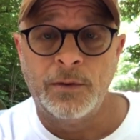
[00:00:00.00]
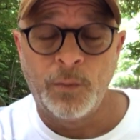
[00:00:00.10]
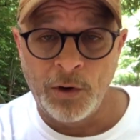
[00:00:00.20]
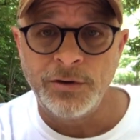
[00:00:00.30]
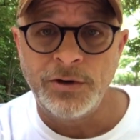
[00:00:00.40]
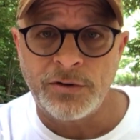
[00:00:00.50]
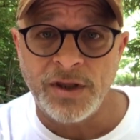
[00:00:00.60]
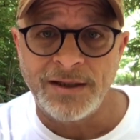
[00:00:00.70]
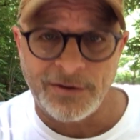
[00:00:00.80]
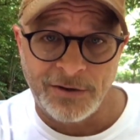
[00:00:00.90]
Well, you
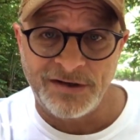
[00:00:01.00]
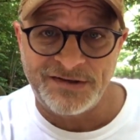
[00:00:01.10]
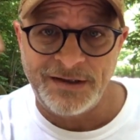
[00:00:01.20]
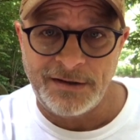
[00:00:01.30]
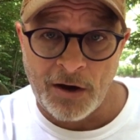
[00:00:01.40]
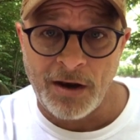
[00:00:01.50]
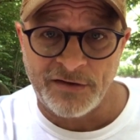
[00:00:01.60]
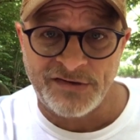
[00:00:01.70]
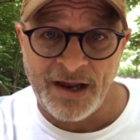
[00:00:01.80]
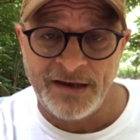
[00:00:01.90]
think they're going to see
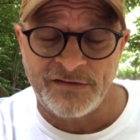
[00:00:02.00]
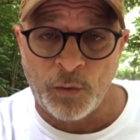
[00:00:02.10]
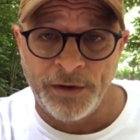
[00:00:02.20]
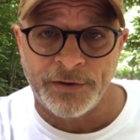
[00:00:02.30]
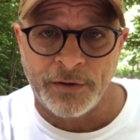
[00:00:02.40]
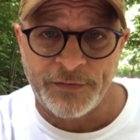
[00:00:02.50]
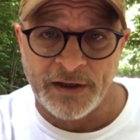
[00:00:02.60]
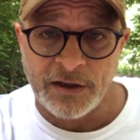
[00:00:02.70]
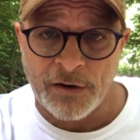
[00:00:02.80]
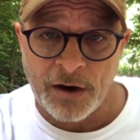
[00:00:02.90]
dollar signs? One, they're going to
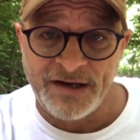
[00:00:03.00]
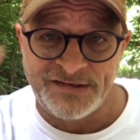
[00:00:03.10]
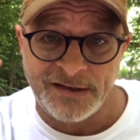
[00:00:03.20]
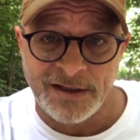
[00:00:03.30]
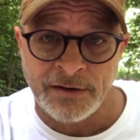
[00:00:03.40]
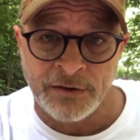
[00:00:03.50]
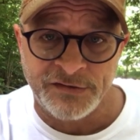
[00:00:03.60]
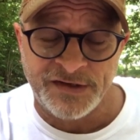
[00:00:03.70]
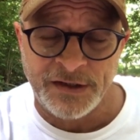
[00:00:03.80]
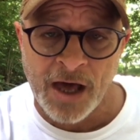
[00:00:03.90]
think you're crazy. Then they're
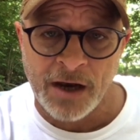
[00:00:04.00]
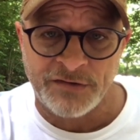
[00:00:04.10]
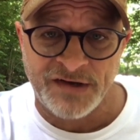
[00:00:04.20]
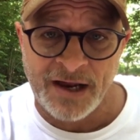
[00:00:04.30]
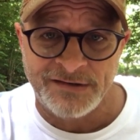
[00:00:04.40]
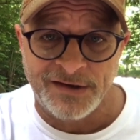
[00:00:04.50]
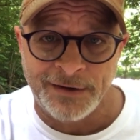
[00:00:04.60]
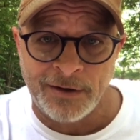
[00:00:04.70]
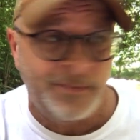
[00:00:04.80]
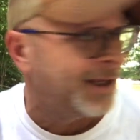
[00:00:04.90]
going to see dollar signs and
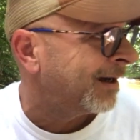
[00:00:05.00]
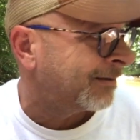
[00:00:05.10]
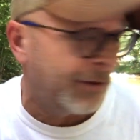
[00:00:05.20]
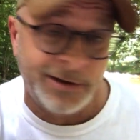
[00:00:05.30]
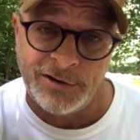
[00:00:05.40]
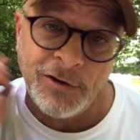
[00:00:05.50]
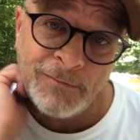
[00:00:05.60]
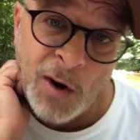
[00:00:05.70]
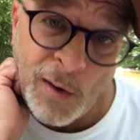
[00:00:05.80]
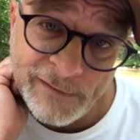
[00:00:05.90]
they're going to be like, well, you can
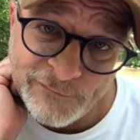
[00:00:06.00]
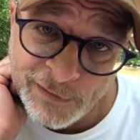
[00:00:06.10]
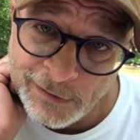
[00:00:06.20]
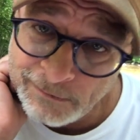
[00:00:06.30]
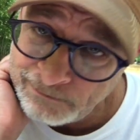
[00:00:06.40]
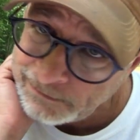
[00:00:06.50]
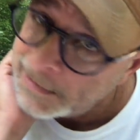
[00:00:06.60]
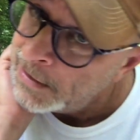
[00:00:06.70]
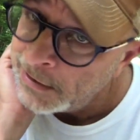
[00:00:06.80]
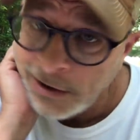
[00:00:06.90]
mow it for
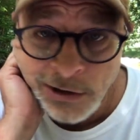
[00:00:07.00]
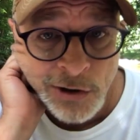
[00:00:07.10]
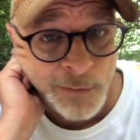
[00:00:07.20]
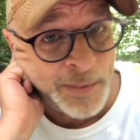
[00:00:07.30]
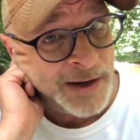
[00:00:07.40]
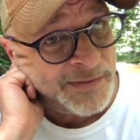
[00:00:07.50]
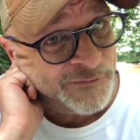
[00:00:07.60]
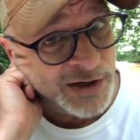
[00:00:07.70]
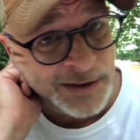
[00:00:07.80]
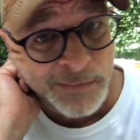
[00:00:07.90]
you're gonna pay me
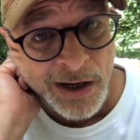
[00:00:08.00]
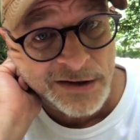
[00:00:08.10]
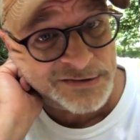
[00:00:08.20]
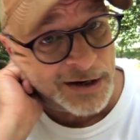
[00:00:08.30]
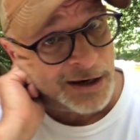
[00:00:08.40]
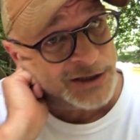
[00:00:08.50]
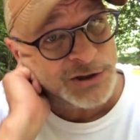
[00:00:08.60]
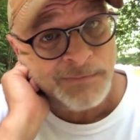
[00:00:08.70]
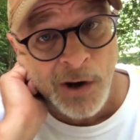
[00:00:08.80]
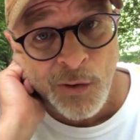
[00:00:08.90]
50 bucks and I'll
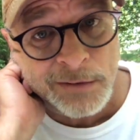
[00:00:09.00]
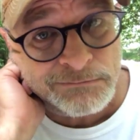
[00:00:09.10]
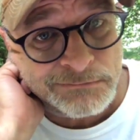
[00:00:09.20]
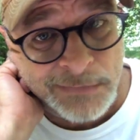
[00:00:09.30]
let you mow it.